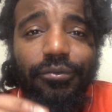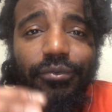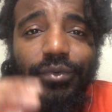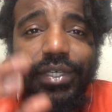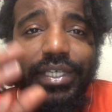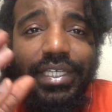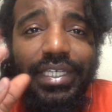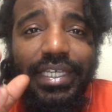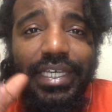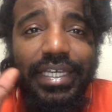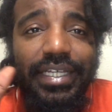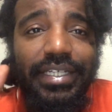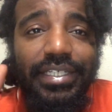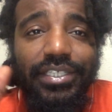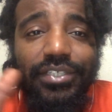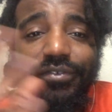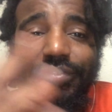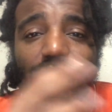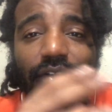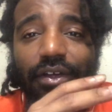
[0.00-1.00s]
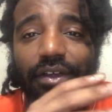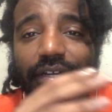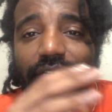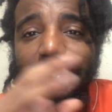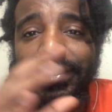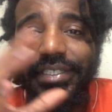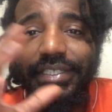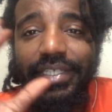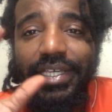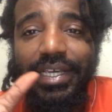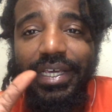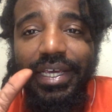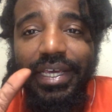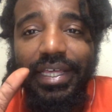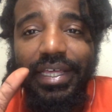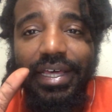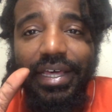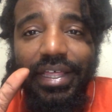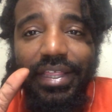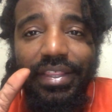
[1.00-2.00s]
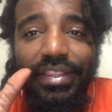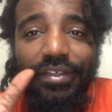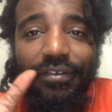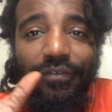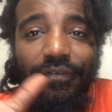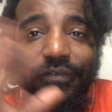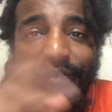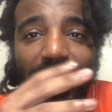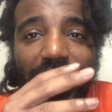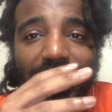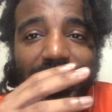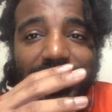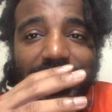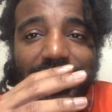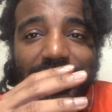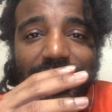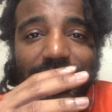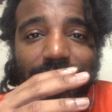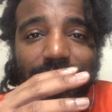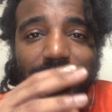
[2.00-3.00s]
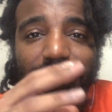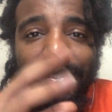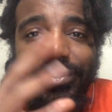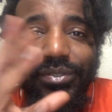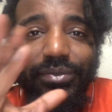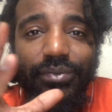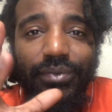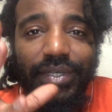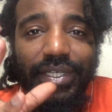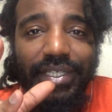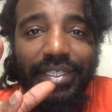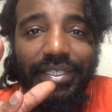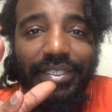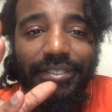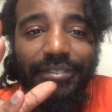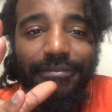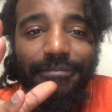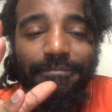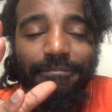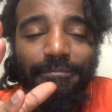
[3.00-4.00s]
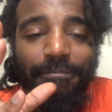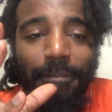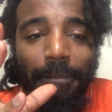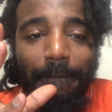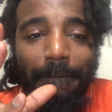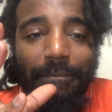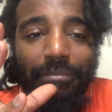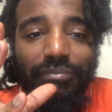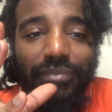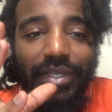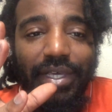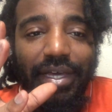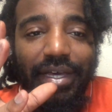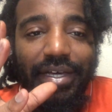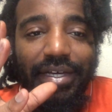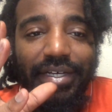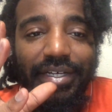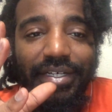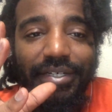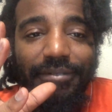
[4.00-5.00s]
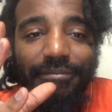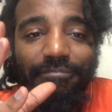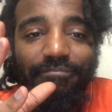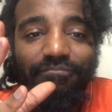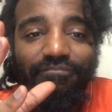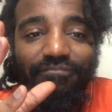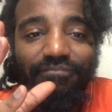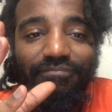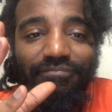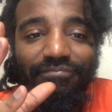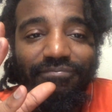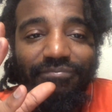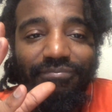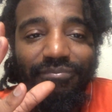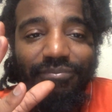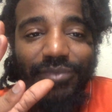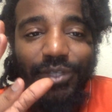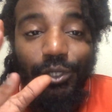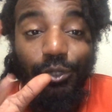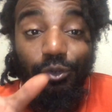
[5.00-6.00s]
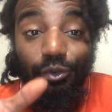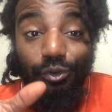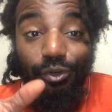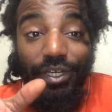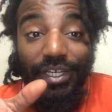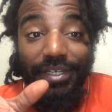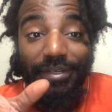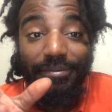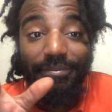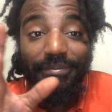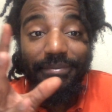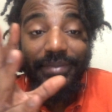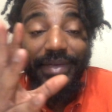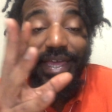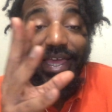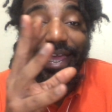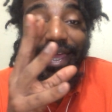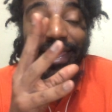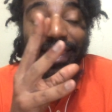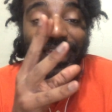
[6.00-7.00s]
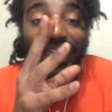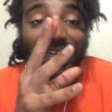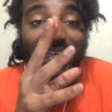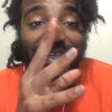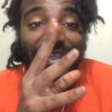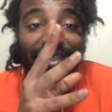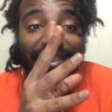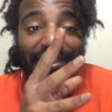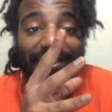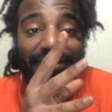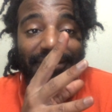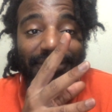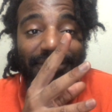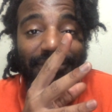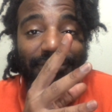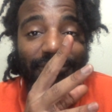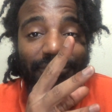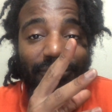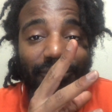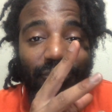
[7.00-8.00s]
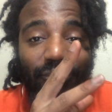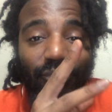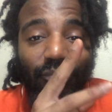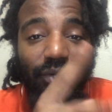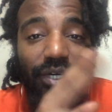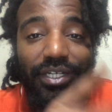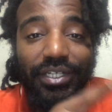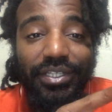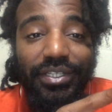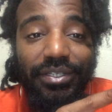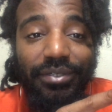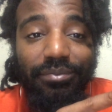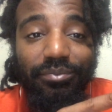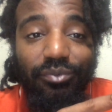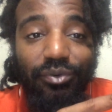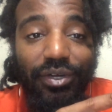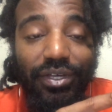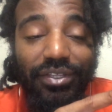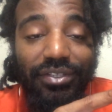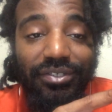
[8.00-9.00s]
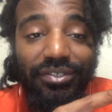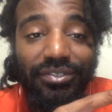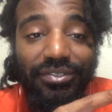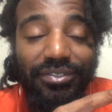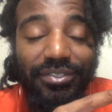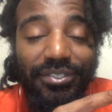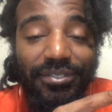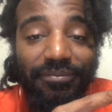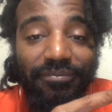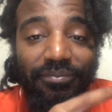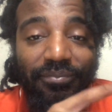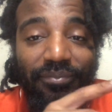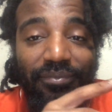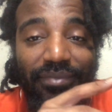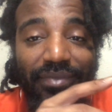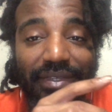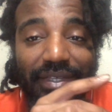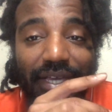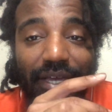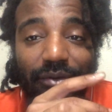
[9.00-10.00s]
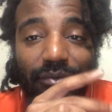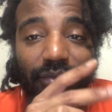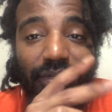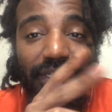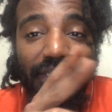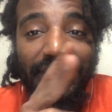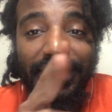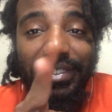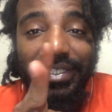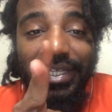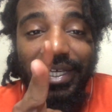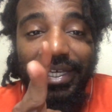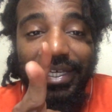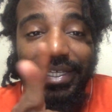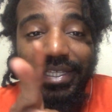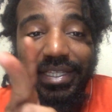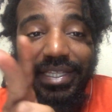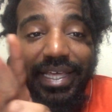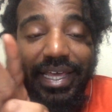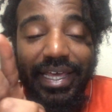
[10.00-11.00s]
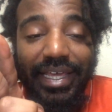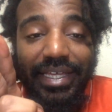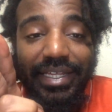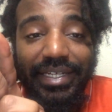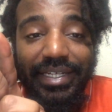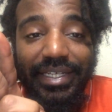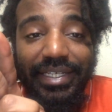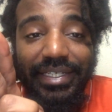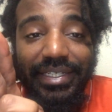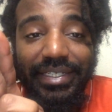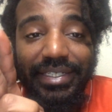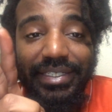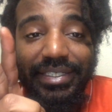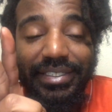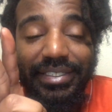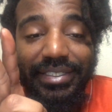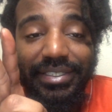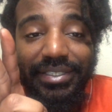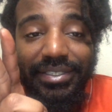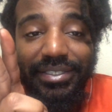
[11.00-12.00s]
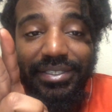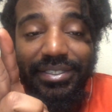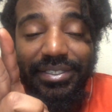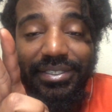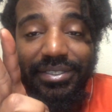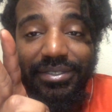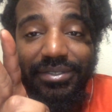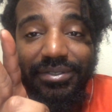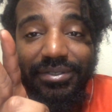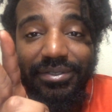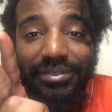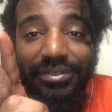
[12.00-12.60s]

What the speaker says: we get as far as the fights between Grimm and one of the brothers. I want to say that it is